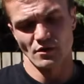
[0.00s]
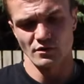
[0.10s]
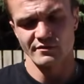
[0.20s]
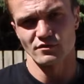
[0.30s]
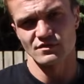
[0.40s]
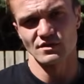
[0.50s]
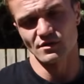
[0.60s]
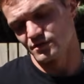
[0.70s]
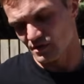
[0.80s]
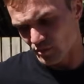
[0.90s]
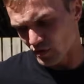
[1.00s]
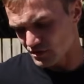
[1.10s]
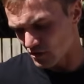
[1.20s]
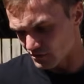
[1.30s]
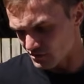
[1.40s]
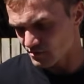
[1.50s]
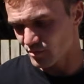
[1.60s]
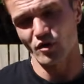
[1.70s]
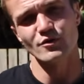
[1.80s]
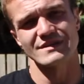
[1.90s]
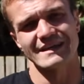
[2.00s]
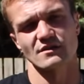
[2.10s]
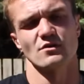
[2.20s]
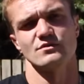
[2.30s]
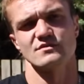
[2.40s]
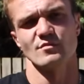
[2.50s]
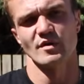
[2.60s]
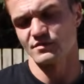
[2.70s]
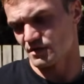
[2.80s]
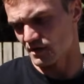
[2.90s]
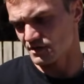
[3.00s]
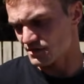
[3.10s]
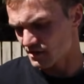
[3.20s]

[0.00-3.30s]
longer for it to cure. So pros and cons for both sides.